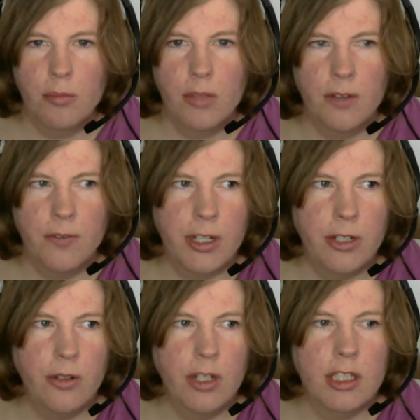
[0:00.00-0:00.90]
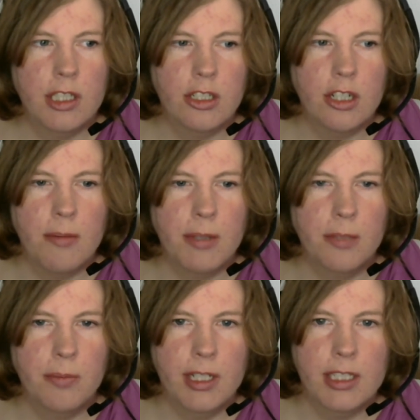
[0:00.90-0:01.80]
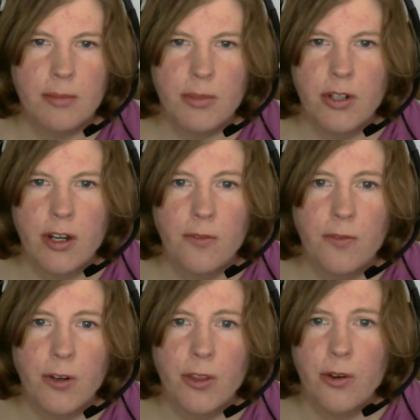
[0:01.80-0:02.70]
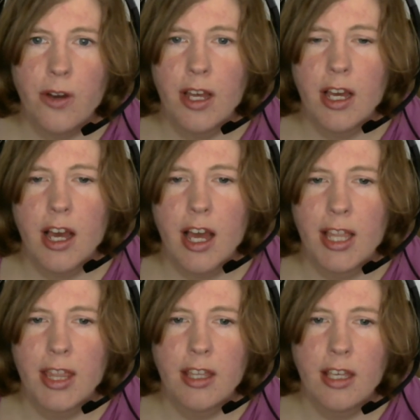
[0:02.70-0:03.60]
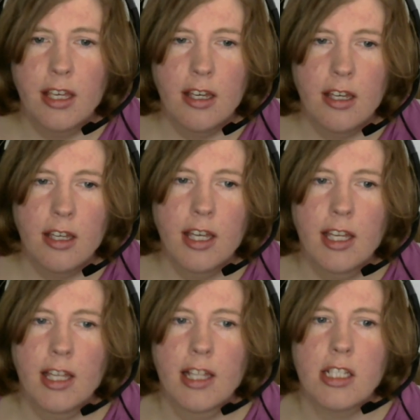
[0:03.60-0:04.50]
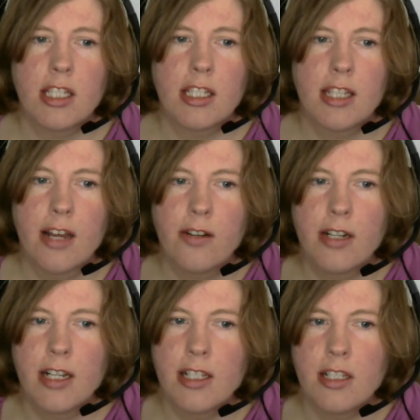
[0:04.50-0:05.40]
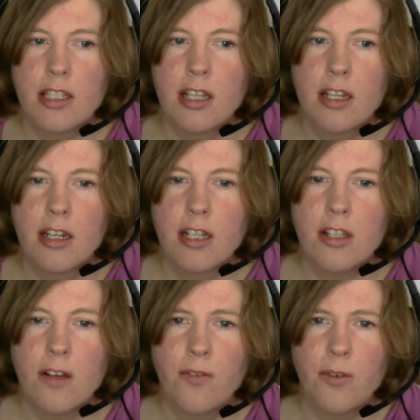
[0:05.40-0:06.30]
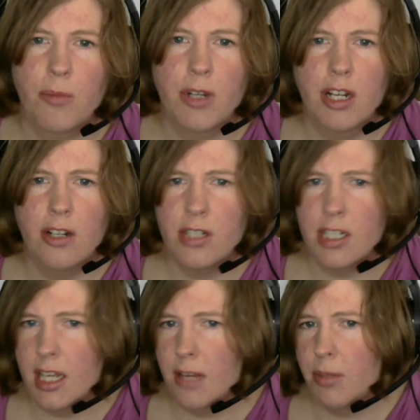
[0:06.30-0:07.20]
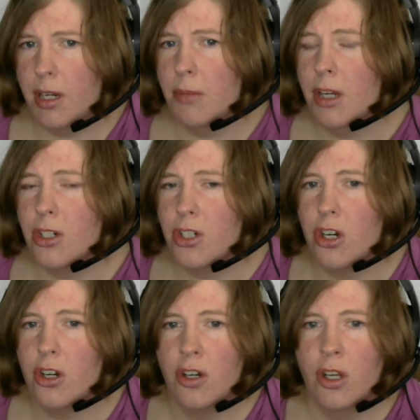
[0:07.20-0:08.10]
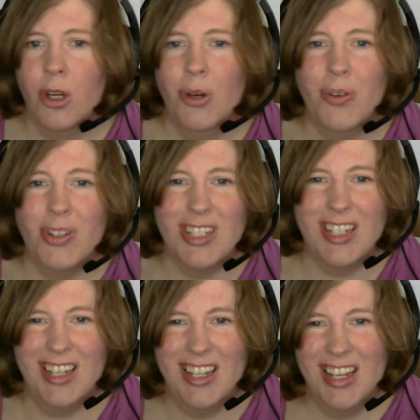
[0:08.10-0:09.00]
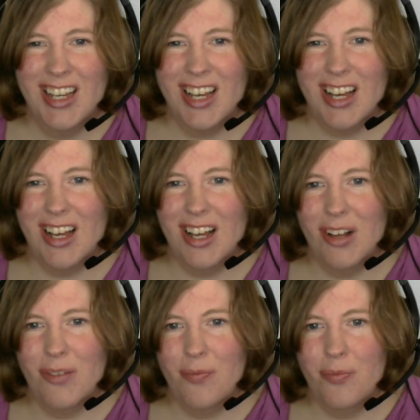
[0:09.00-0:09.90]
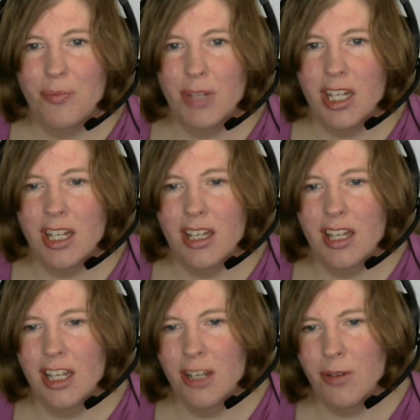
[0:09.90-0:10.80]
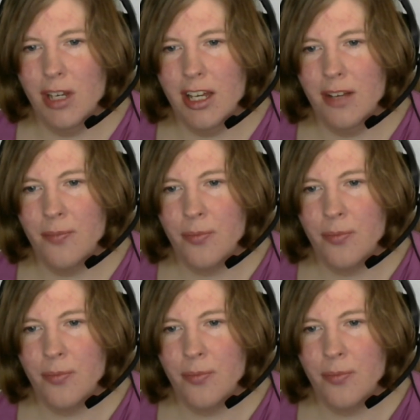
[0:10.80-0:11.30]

If I do get the job at the place I'm trying for, though, I think it gets Saturdays and Sundays off from what I understand, but I'm not sure. We'll see. But anyway,